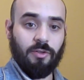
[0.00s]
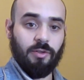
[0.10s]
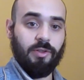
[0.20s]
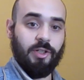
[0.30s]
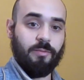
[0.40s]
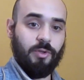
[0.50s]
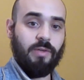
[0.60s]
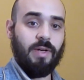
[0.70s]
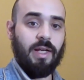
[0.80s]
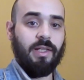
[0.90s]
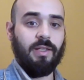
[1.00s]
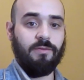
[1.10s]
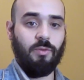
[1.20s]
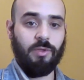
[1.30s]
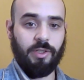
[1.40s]
earlier pre-writing
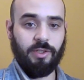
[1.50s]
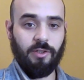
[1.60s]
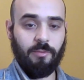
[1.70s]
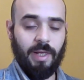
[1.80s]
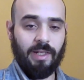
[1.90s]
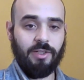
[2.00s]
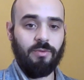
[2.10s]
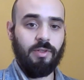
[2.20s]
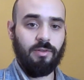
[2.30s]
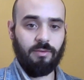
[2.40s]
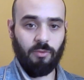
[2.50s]
if you wanted to go back to it,